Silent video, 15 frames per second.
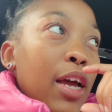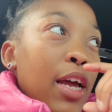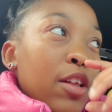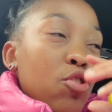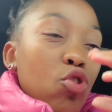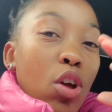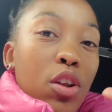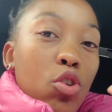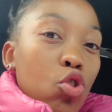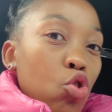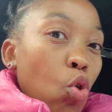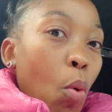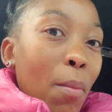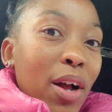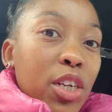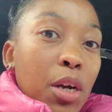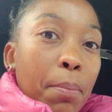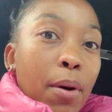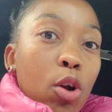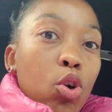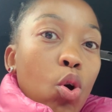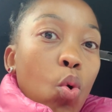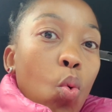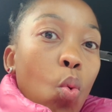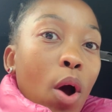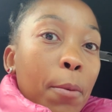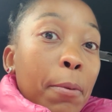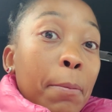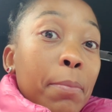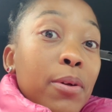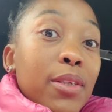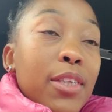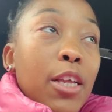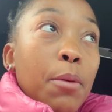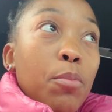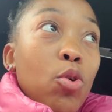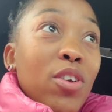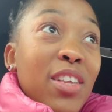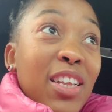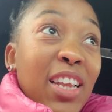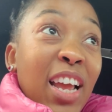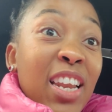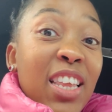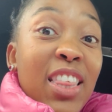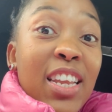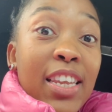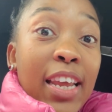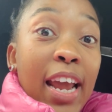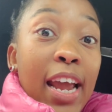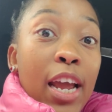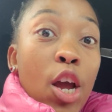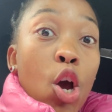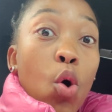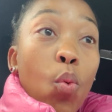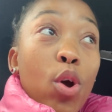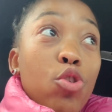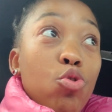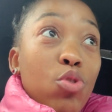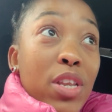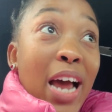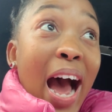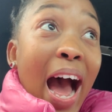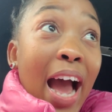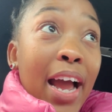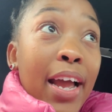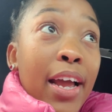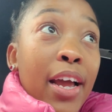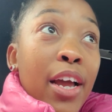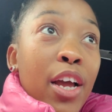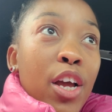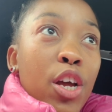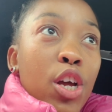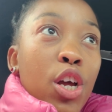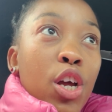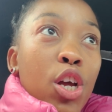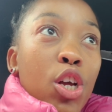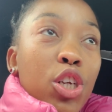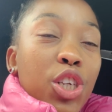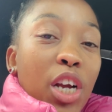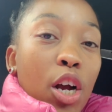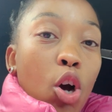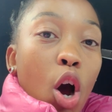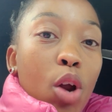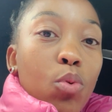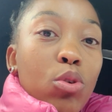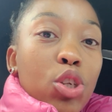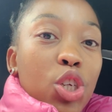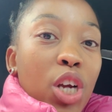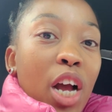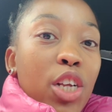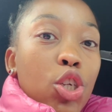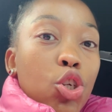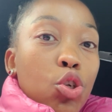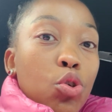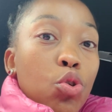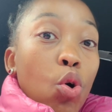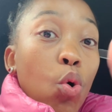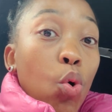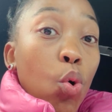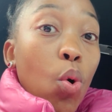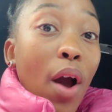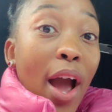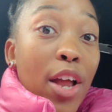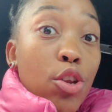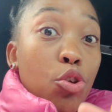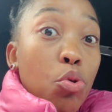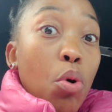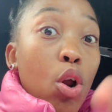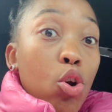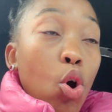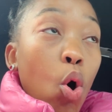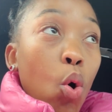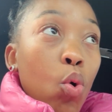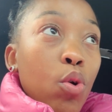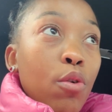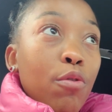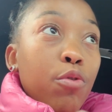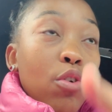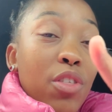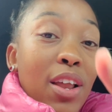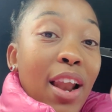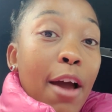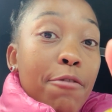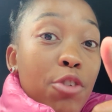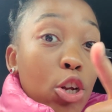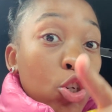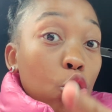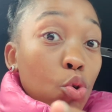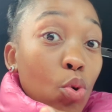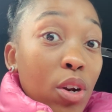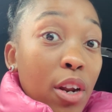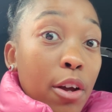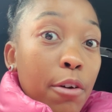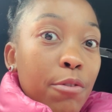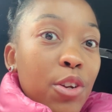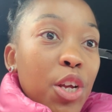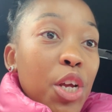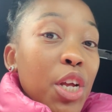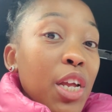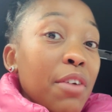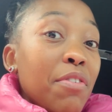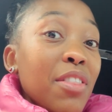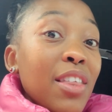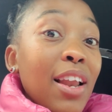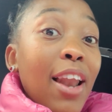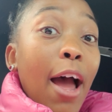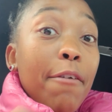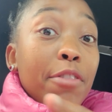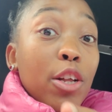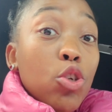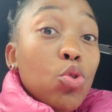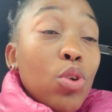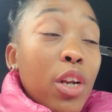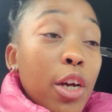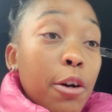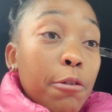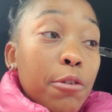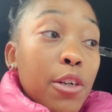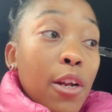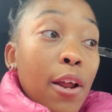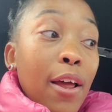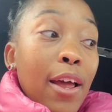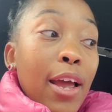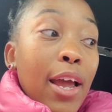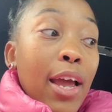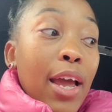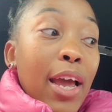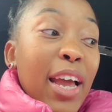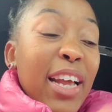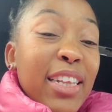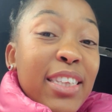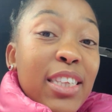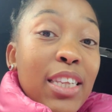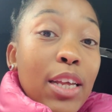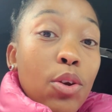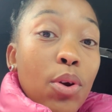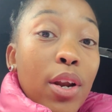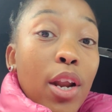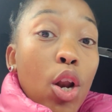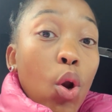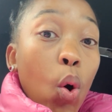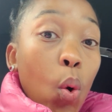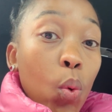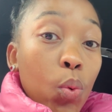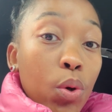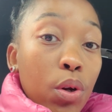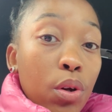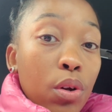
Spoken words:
it's not so much about what people see, because at the end of the day, when you die, God will judge you and you alone for the life that you lived, even the life that you lived in secret alone.